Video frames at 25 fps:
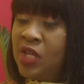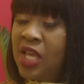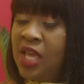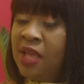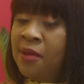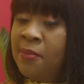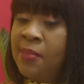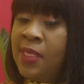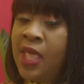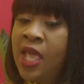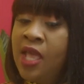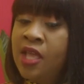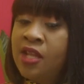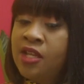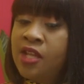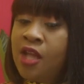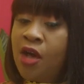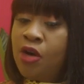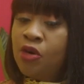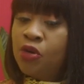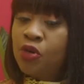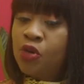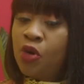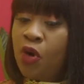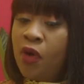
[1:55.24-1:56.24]
Okay.
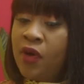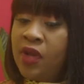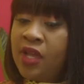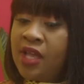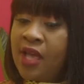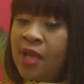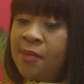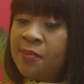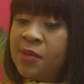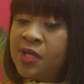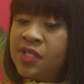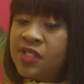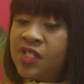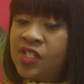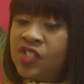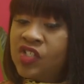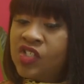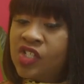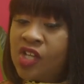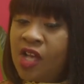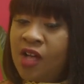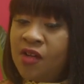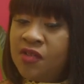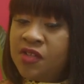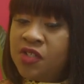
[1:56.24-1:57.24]
Now, growing up as a
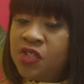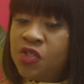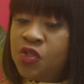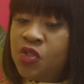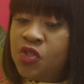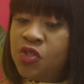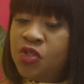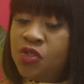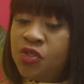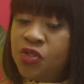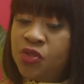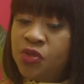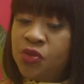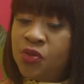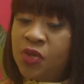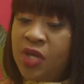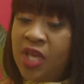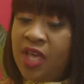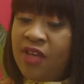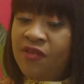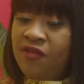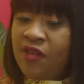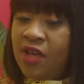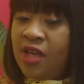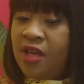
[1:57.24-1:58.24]
child, did you
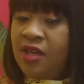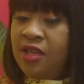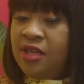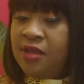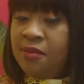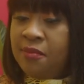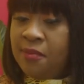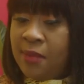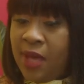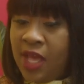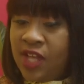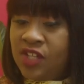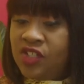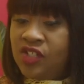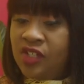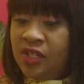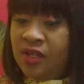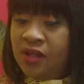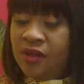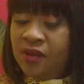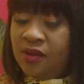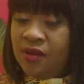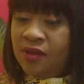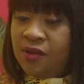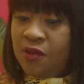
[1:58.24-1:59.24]
ever
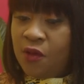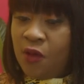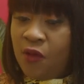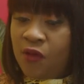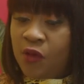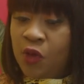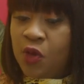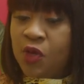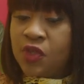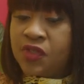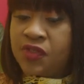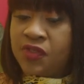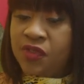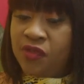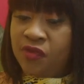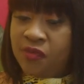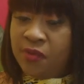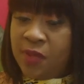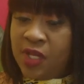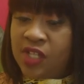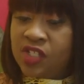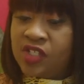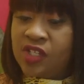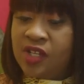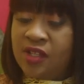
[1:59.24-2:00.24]
imagine, of course,
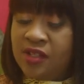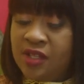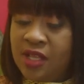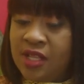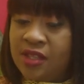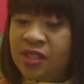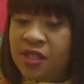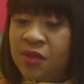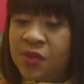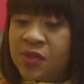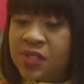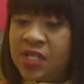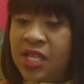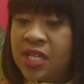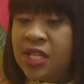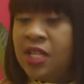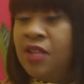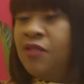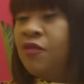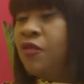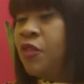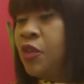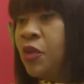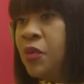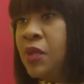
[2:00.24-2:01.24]
you've mentioned that there was that
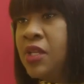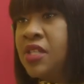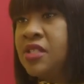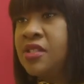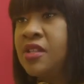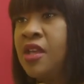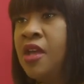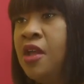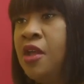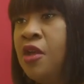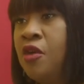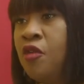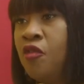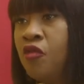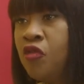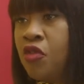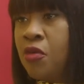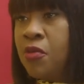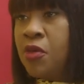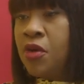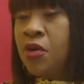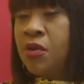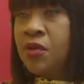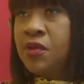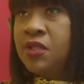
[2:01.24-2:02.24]
influence
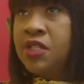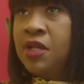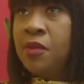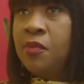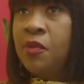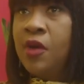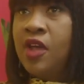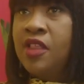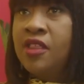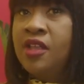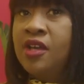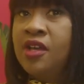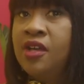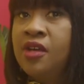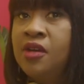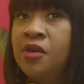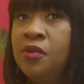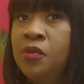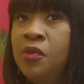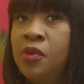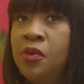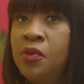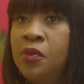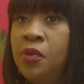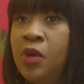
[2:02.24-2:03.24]
from your older brother.
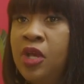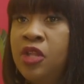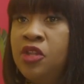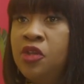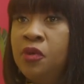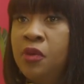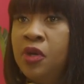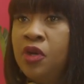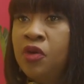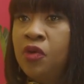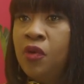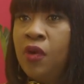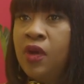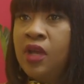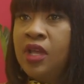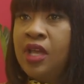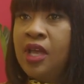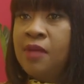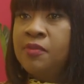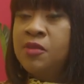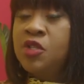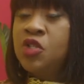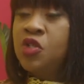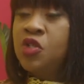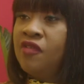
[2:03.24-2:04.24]
When you were
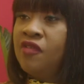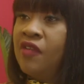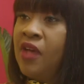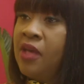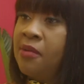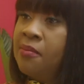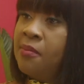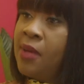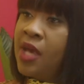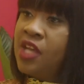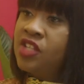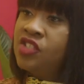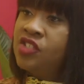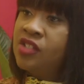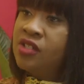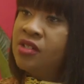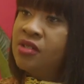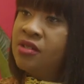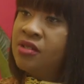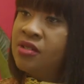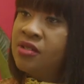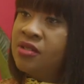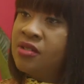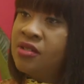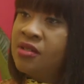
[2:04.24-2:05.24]
growing up, ever
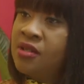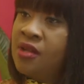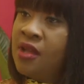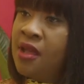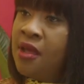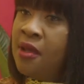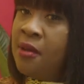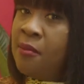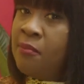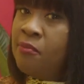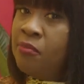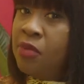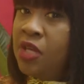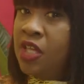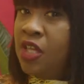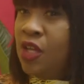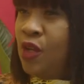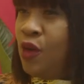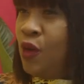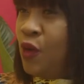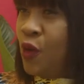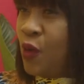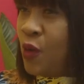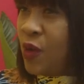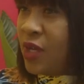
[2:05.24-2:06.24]
imagine being
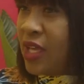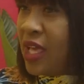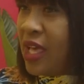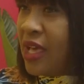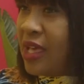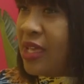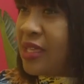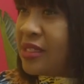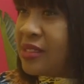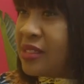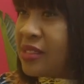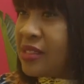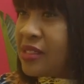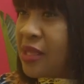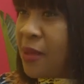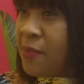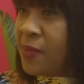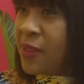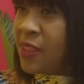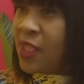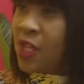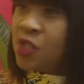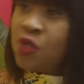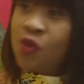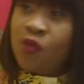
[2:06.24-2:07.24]
a lawyer? Is it
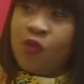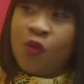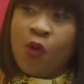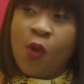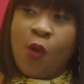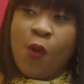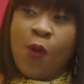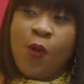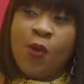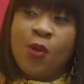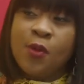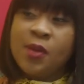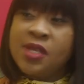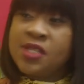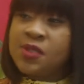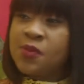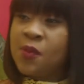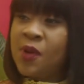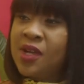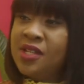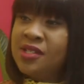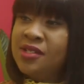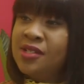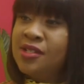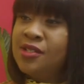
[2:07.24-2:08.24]
something that you've always
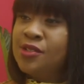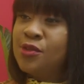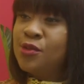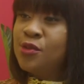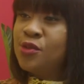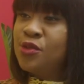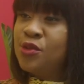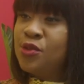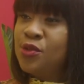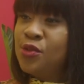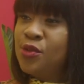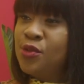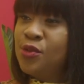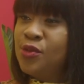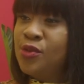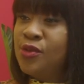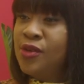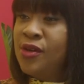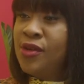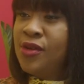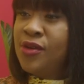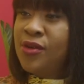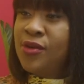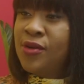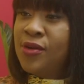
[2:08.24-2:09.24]
wanted to
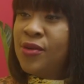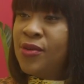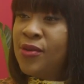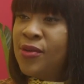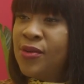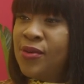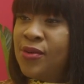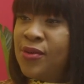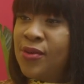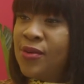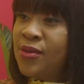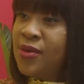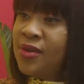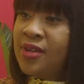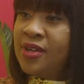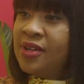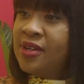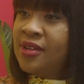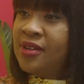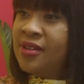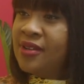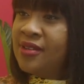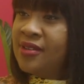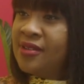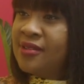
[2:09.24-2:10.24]
do? Or,
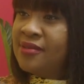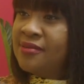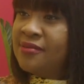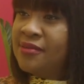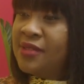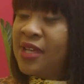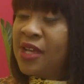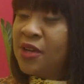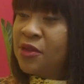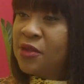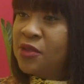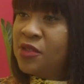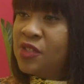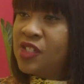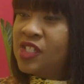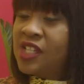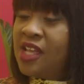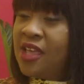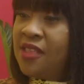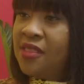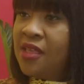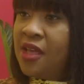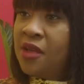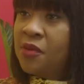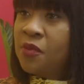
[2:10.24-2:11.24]
could you
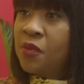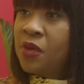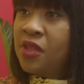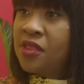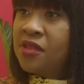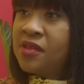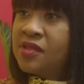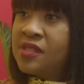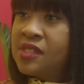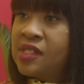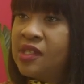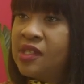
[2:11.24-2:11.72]
share that with us?